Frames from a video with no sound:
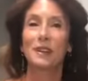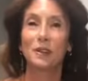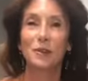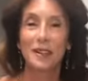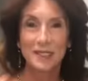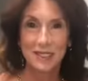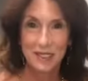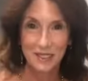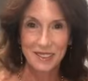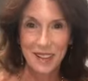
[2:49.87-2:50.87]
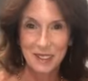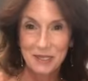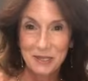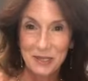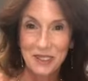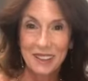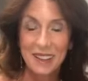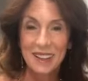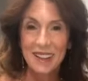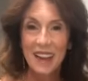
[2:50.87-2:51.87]
like crazy here in
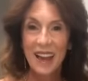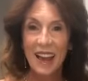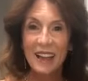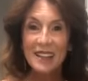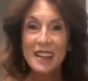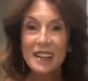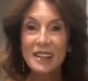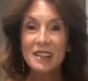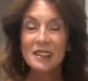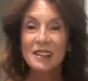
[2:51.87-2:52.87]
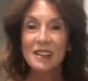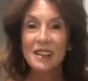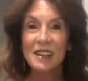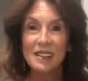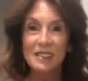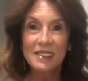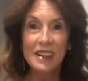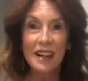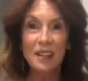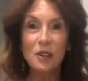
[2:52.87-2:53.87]
California. Hey Lynn!
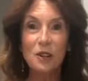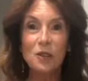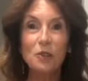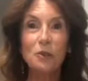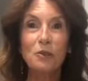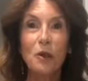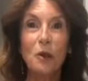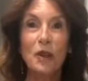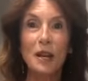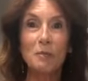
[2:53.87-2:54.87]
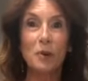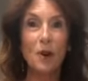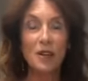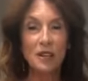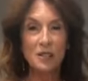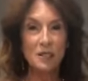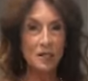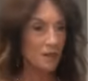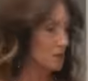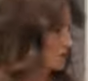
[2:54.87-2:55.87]
Lynn, I know you throw a lot of parties.
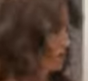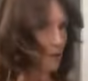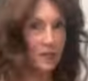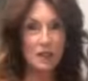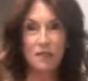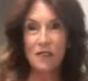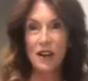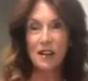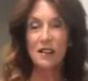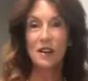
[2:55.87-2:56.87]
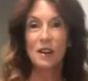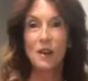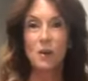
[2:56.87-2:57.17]
Here's a really fun